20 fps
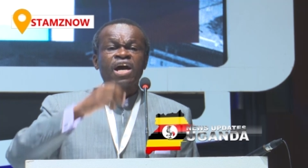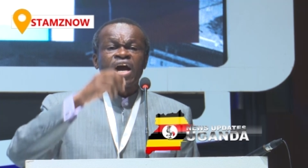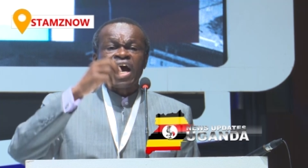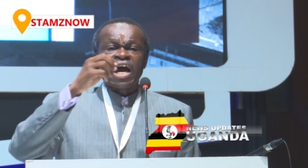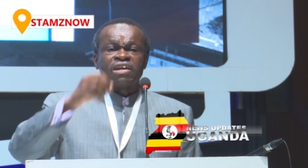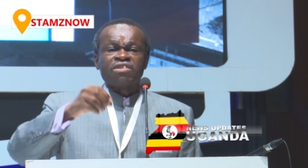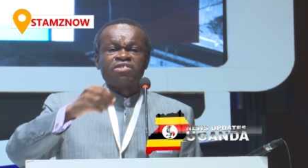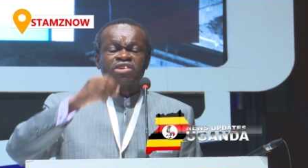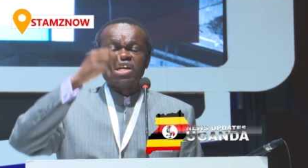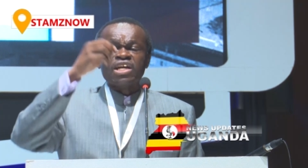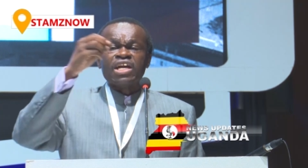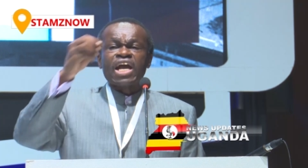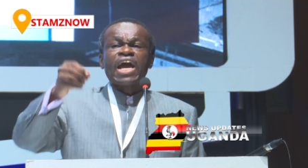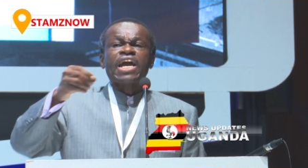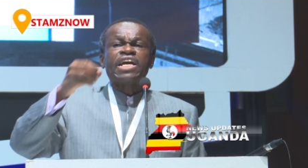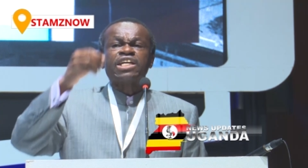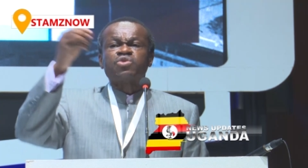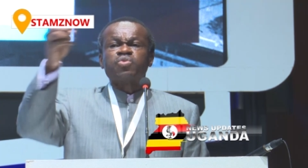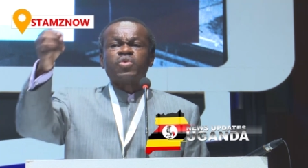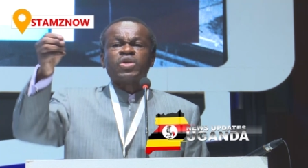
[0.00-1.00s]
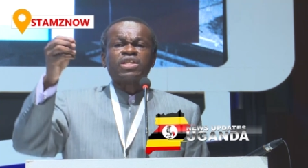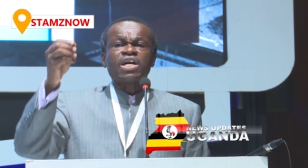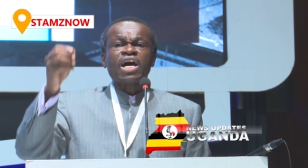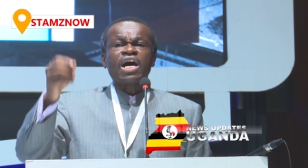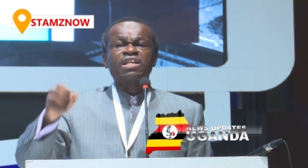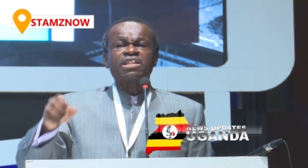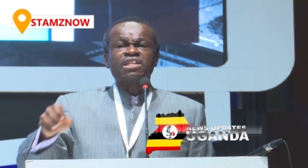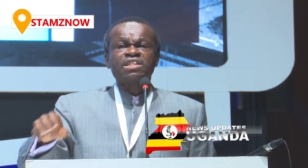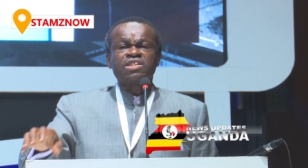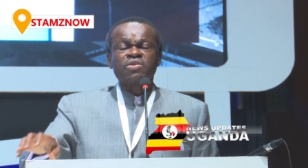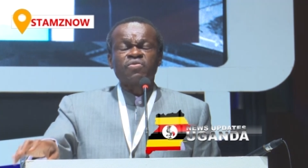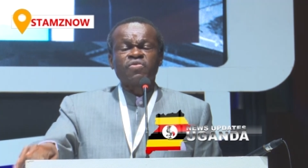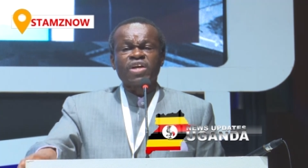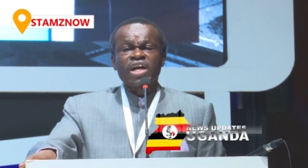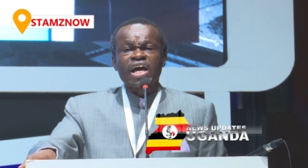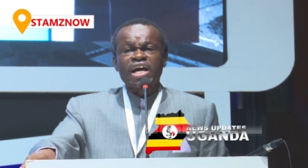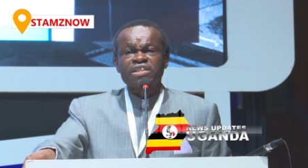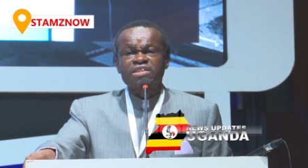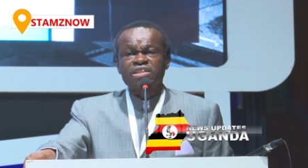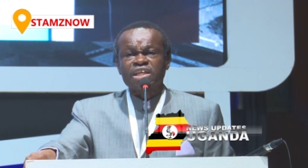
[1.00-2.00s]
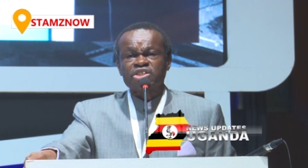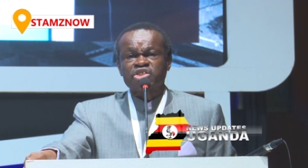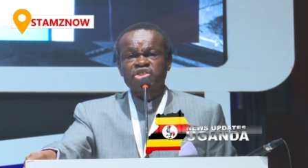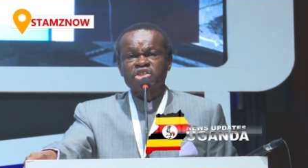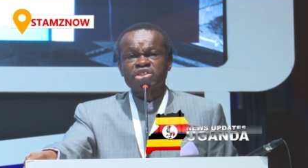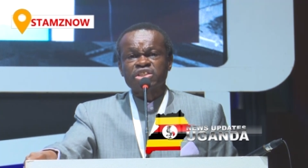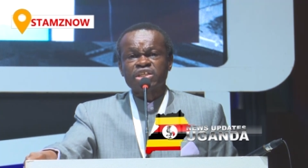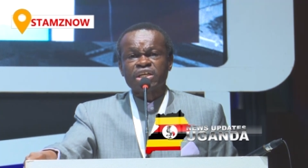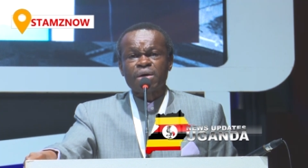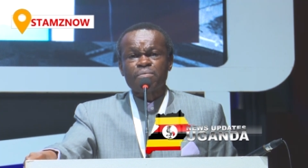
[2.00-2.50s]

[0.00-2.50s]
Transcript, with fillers: and relate with other civilizations in